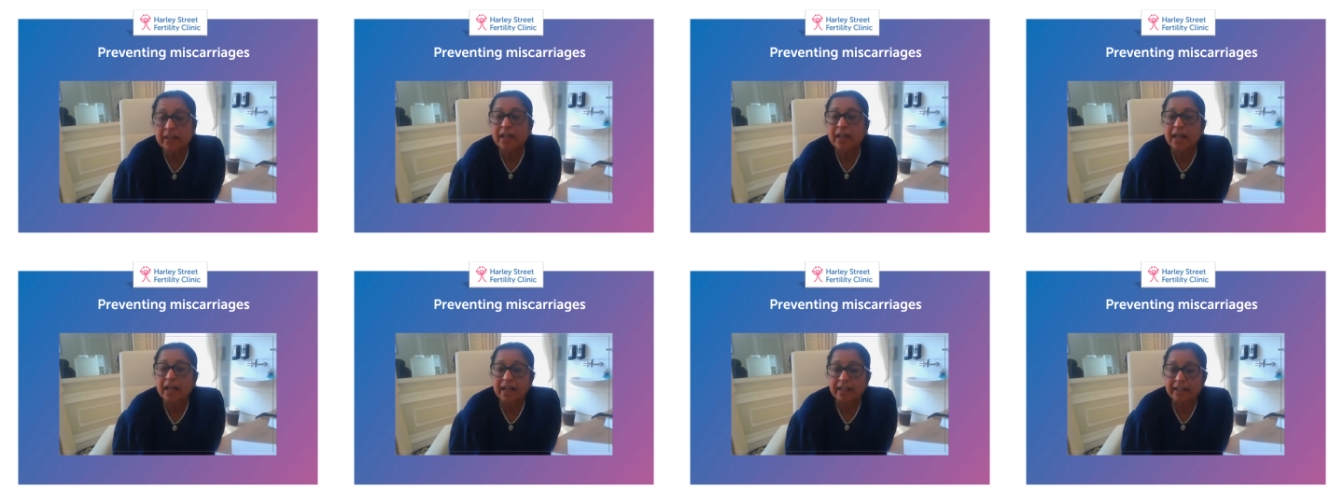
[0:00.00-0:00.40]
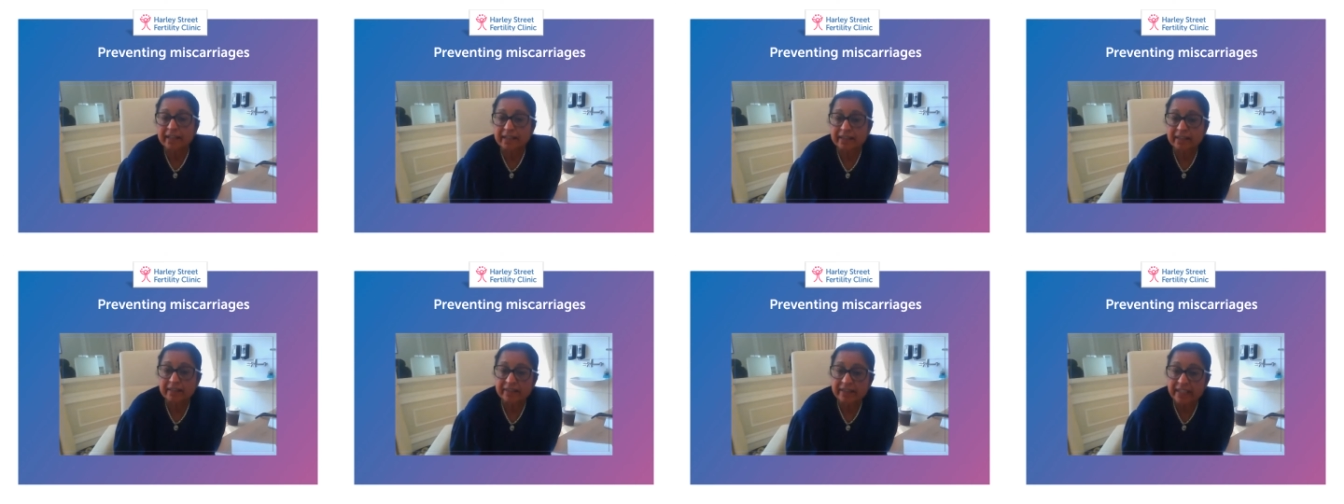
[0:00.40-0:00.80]
and
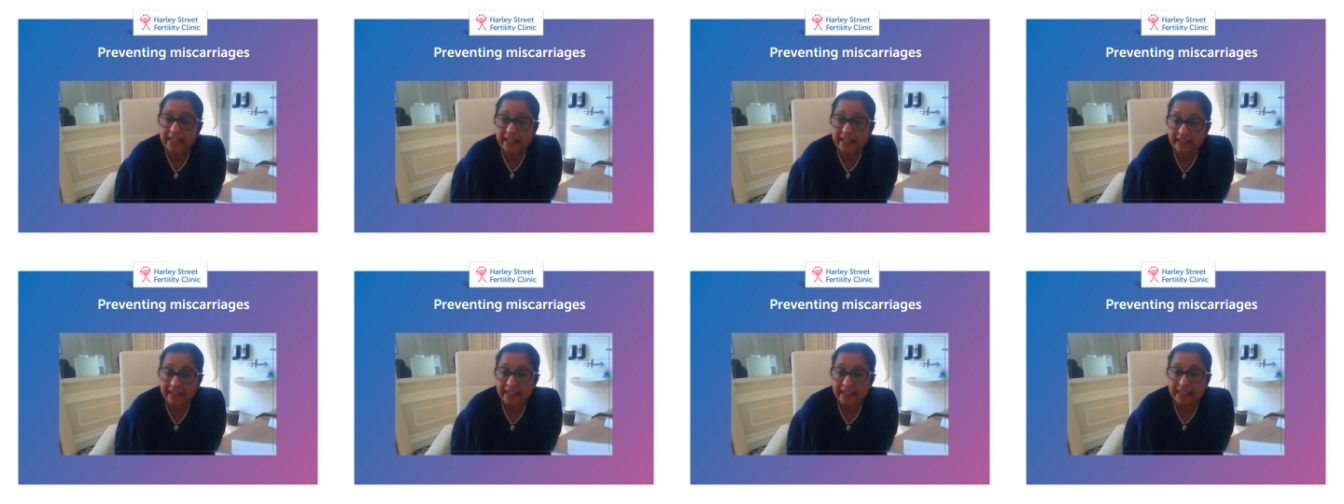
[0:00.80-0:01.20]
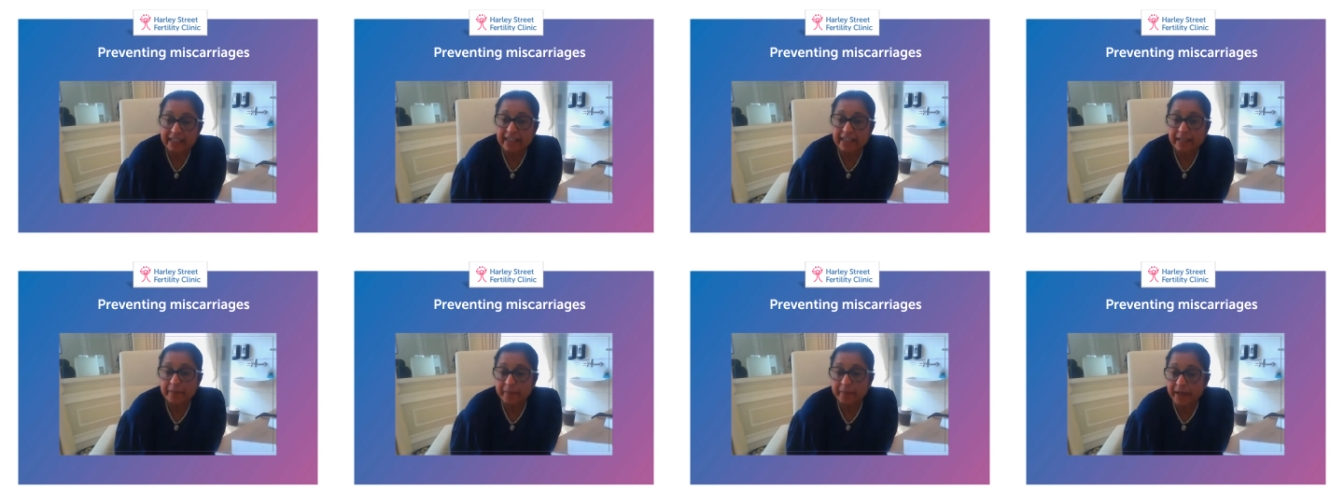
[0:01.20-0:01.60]
they ended
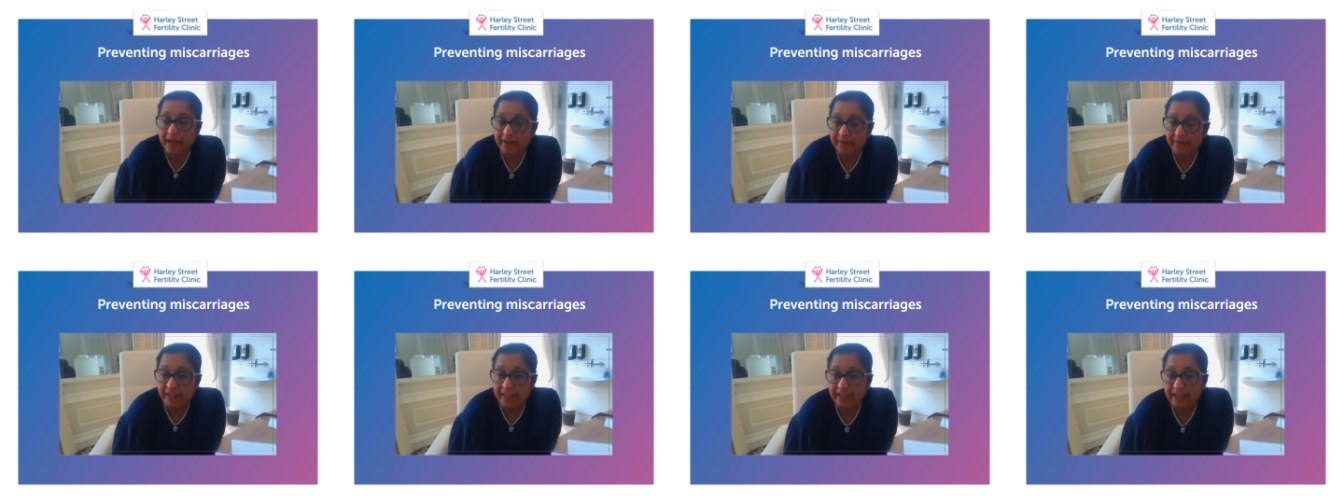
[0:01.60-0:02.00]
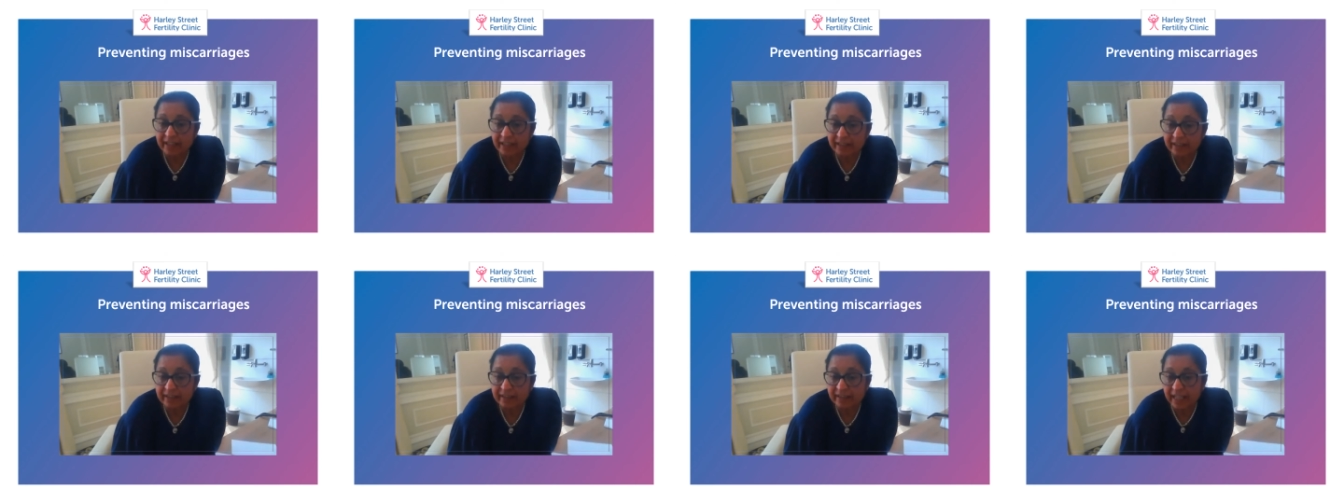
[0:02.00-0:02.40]
up having
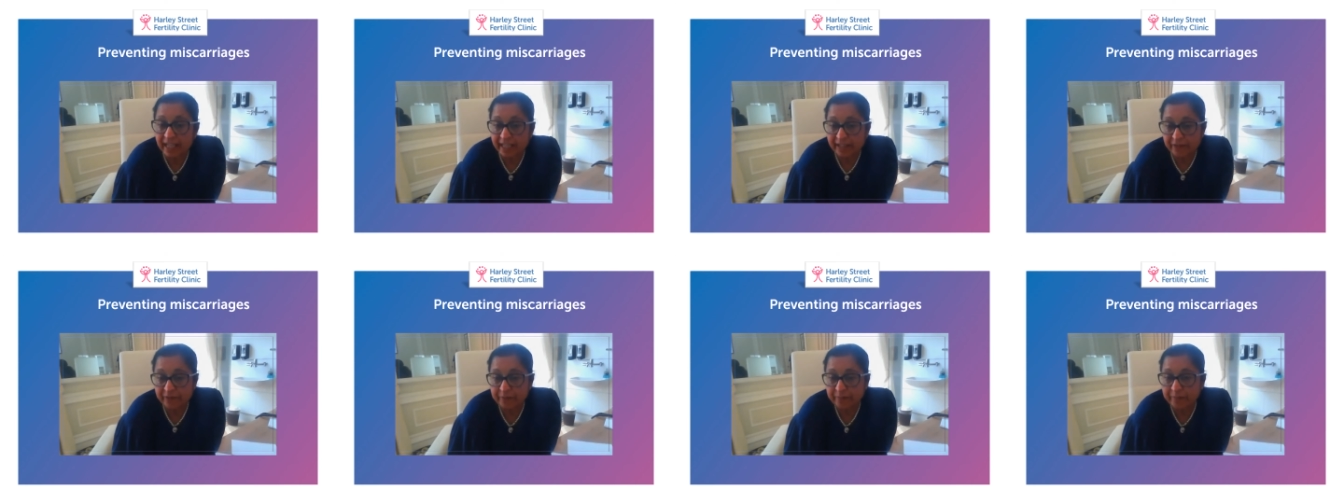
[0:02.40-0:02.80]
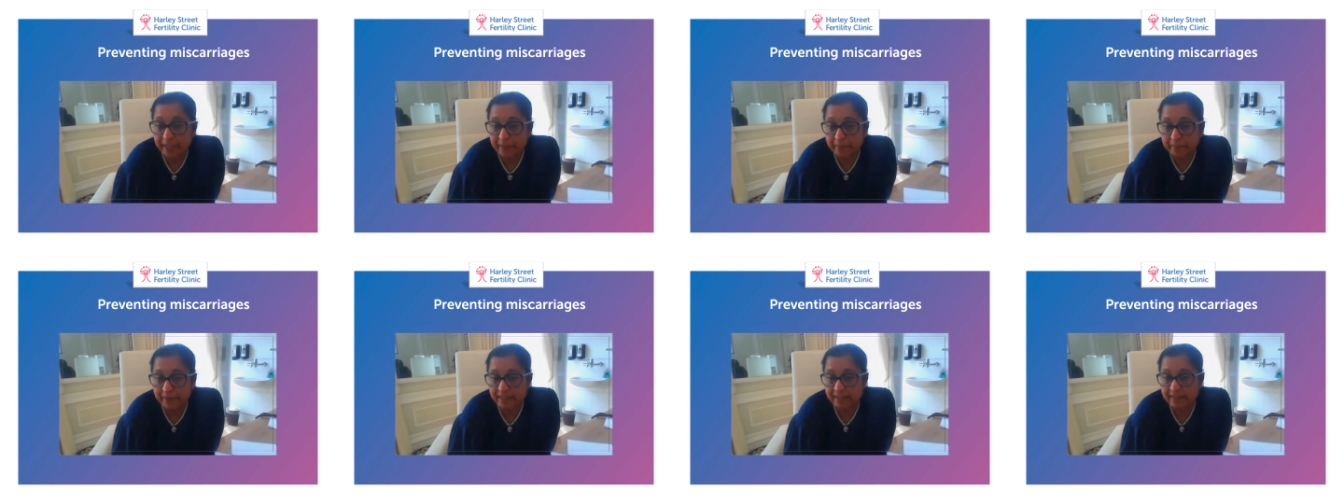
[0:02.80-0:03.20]
live
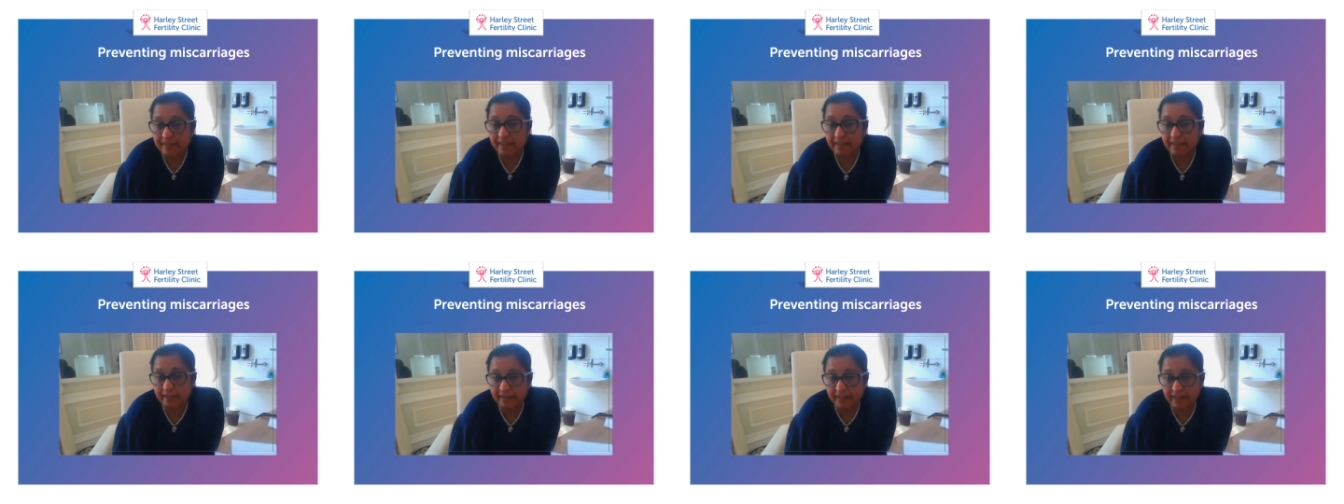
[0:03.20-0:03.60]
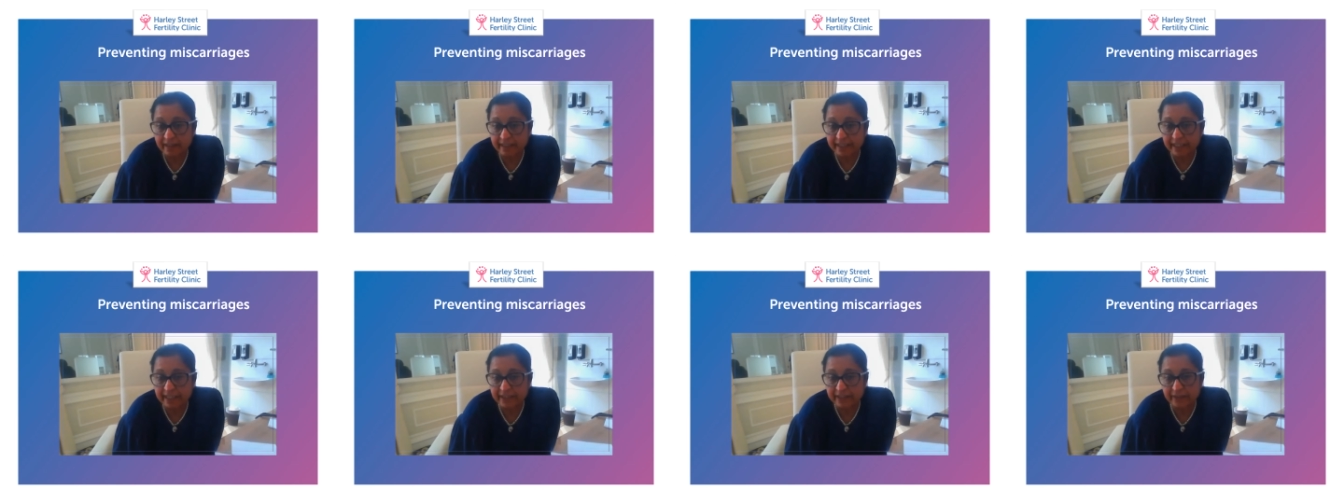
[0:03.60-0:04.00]
babies at the
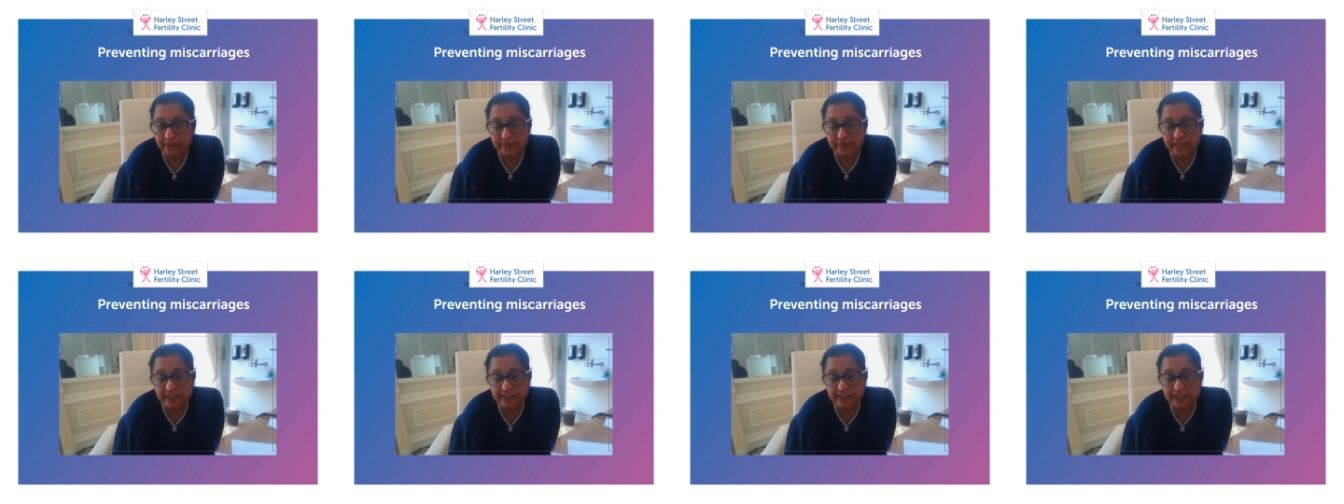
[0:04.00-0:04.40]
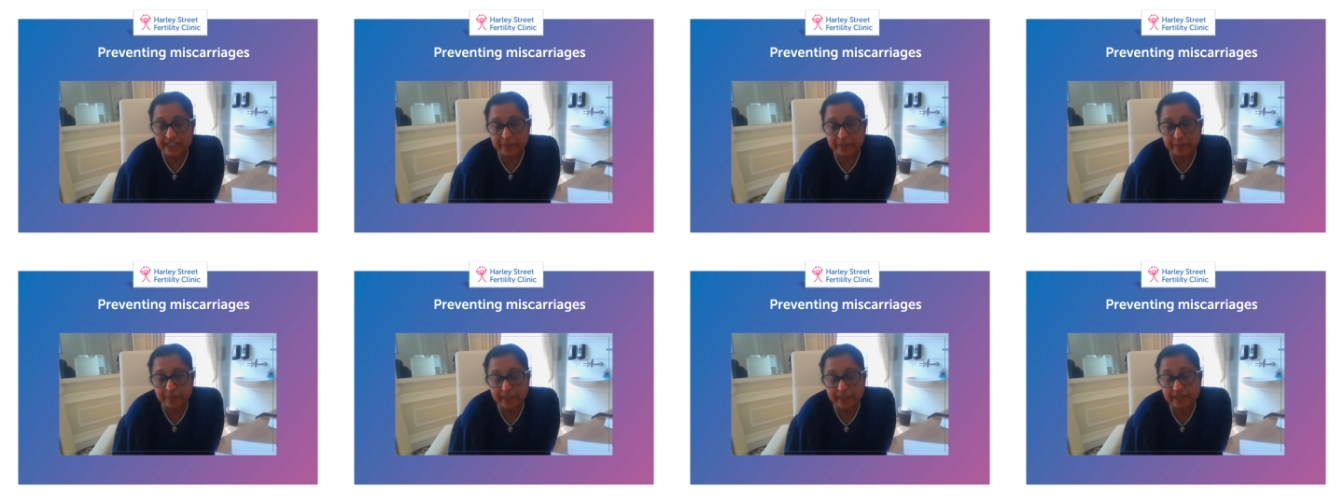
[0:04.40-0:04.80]
end of the
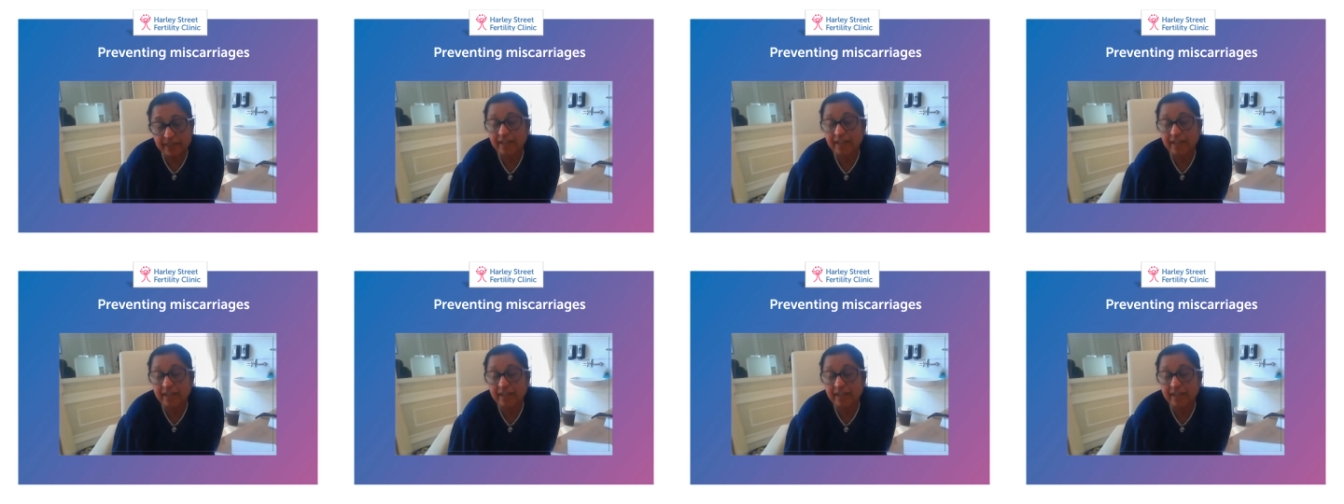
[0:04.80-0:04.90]
treatment,